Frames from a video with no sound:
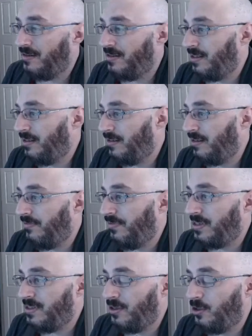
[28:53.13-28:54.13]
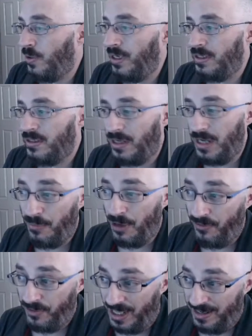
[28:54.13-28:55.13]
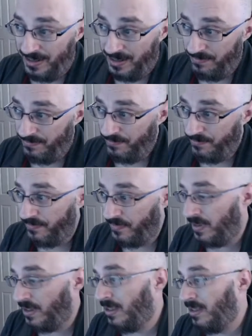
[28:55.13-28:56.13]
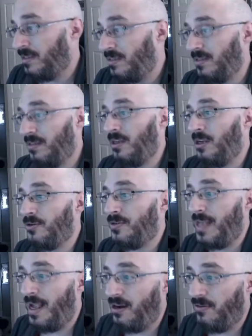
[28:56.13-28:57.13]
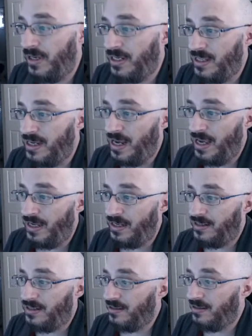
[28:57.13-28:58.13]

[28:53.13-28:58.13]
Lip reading: to convince the queen to come offline, to, you know, sacrifice the knight